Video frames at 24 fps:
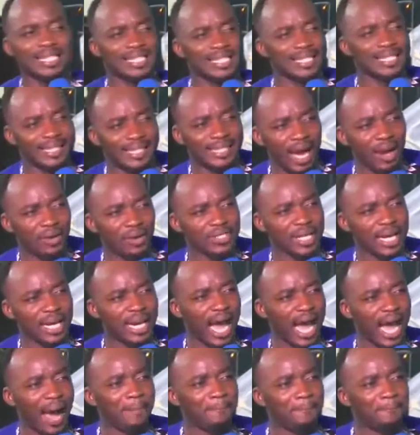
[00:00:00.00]

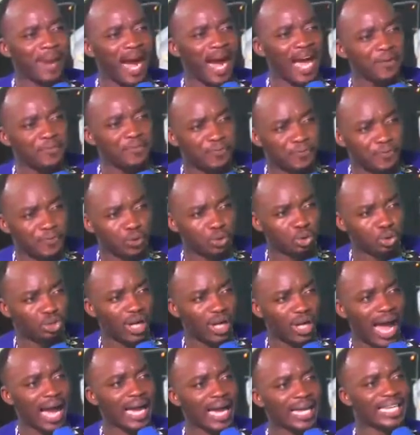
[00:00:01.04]
30,000 and buy
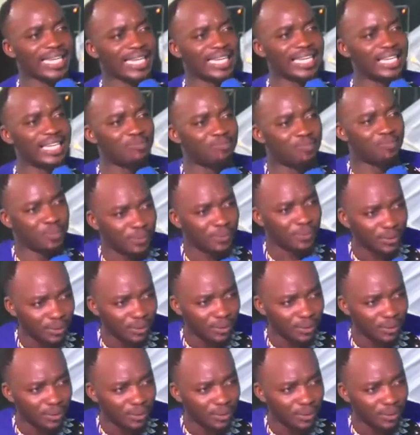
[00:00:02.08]
food and keep.